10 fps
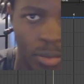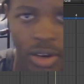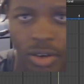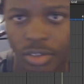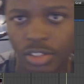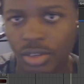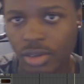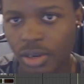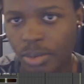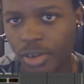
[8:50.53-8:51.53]
I was talking
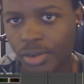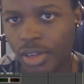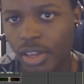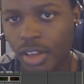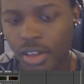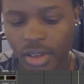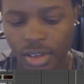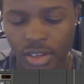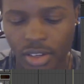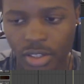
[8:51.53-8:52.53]
about.
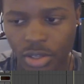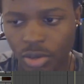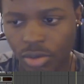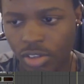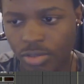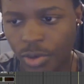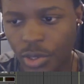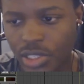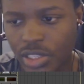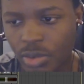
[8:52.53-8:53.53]
So those
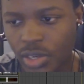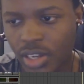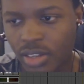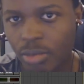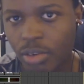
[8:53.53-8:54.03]
frequencies, we cut them off.